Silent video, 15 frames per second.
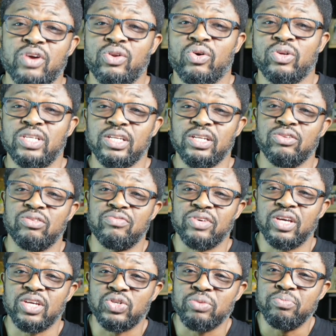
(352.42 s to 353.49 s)
you are not ding the
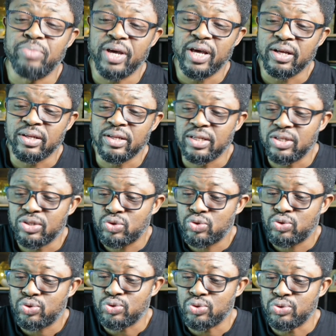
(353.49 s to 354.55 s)
notification bell
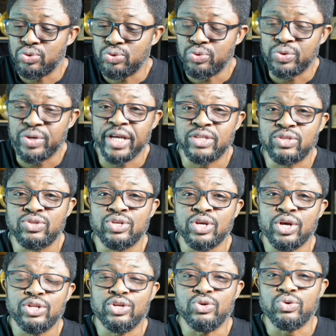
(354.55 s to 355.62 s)
to get
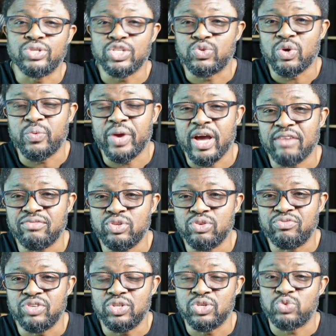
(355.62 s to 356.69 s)
the notice when we have
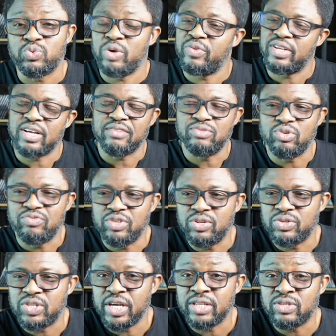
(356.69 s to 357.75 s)
new videos. We always have new
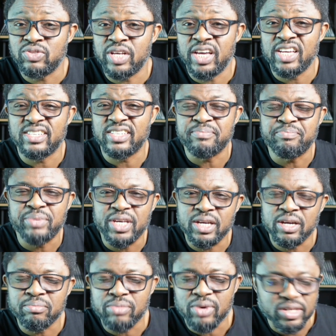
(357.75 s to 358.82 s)
videos here. Today is a
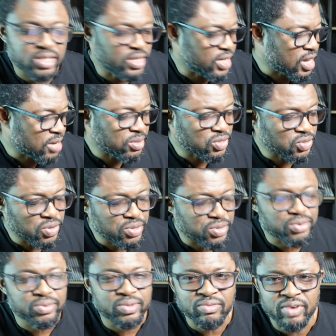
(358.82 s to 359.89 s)
big unboxing day. I'm just going
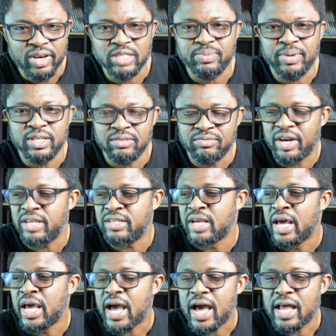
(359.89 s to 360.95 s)
through device by device
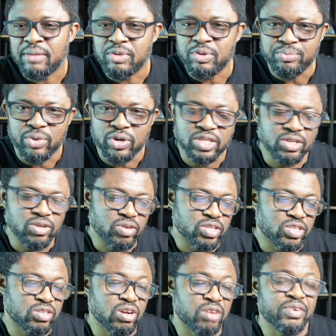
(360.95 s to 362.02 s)
and I'm unboxing all
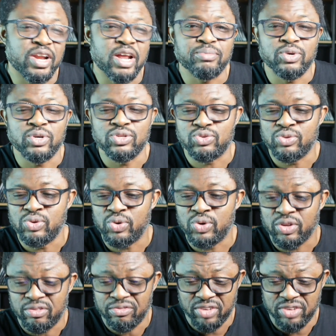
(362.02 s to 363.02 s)
the stuff and I'm going to load all